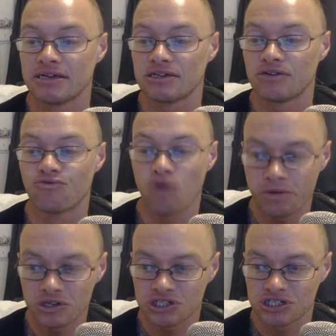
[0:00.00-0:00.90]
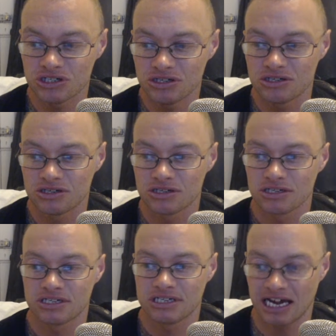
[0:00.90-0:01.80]
Robertson,
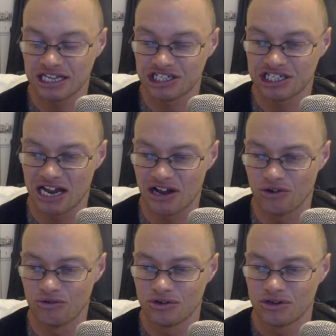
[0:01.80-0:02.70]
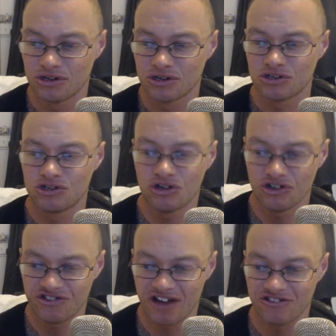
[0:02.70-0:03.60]
Cancelo,
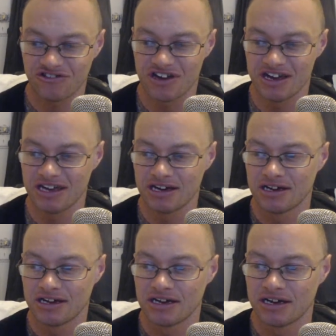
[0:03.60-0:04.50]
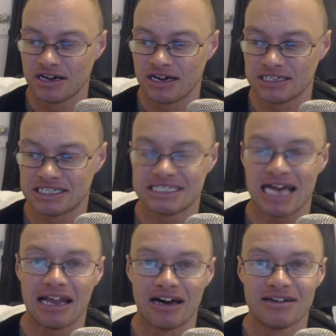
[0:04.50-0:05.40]
Kulusevski and
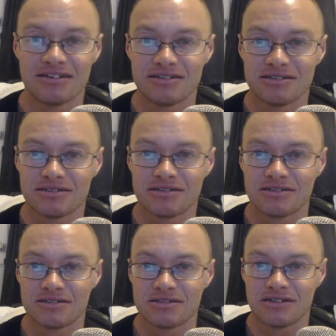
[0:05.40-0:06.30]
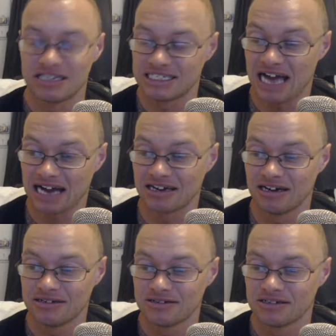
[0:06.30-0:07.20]
Salah and Saka.
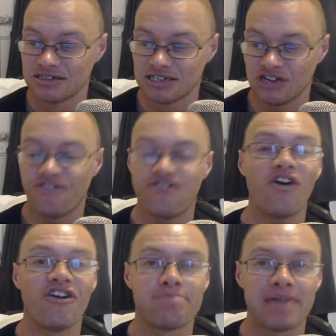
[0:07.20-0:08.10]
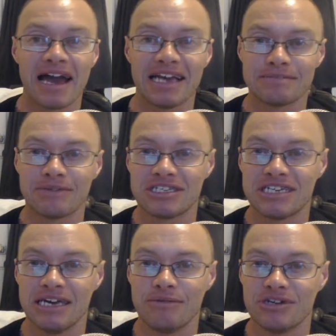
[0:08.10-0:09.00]
That's 5 players in my
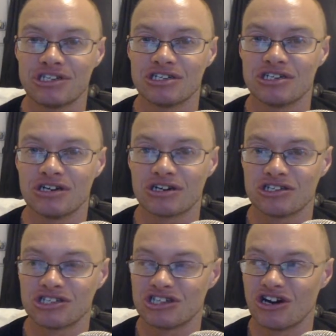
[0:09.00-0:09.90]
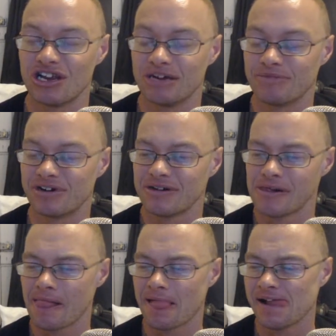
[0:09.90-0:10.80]
team which are concerning, but
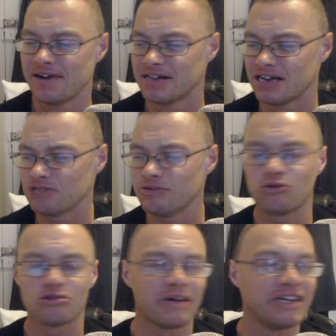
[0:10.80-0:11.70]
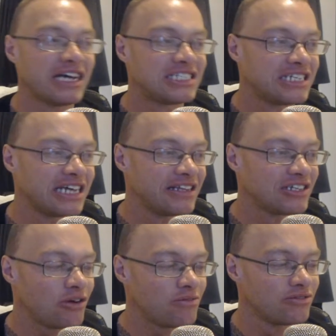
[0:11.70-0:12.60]
as we talked about yesterday, there's
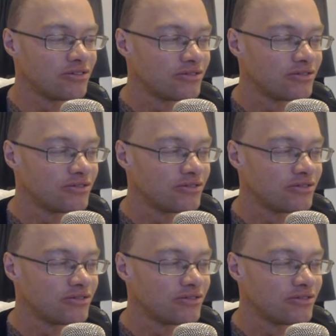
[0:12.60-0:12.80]
no one.